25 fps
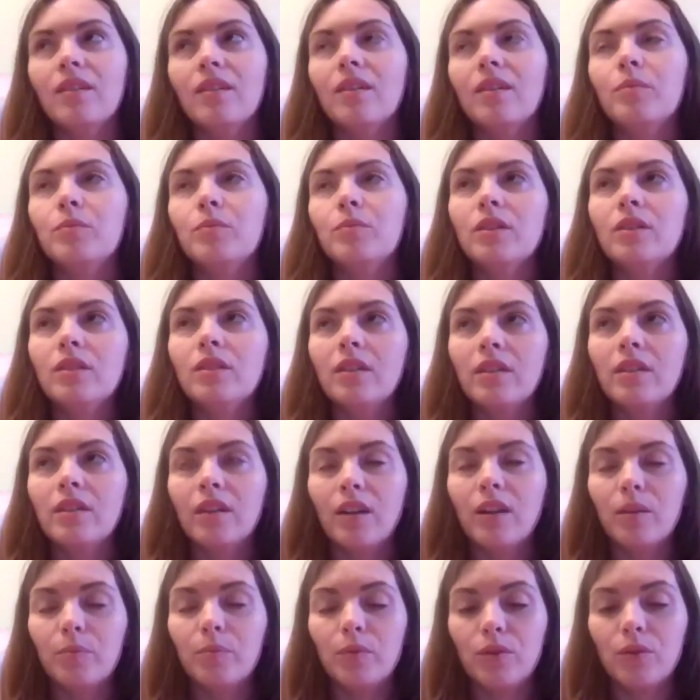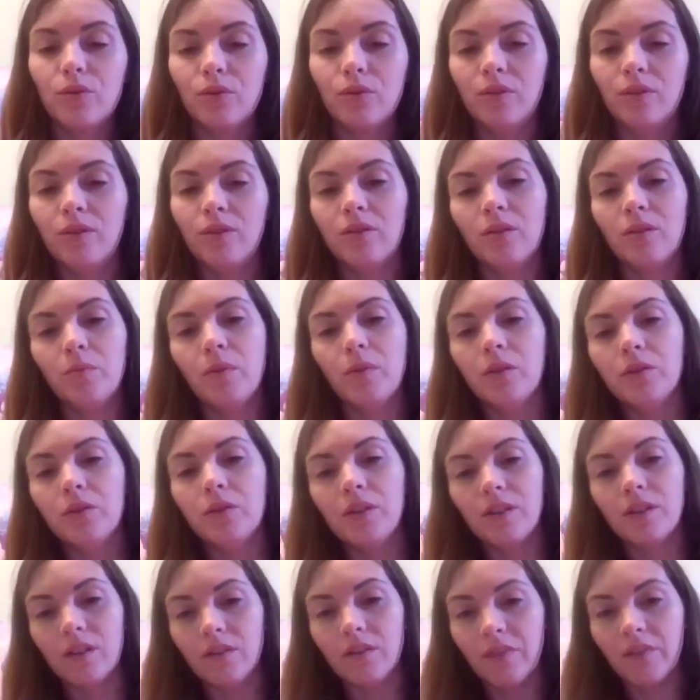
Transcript: I'm really happy to hear about this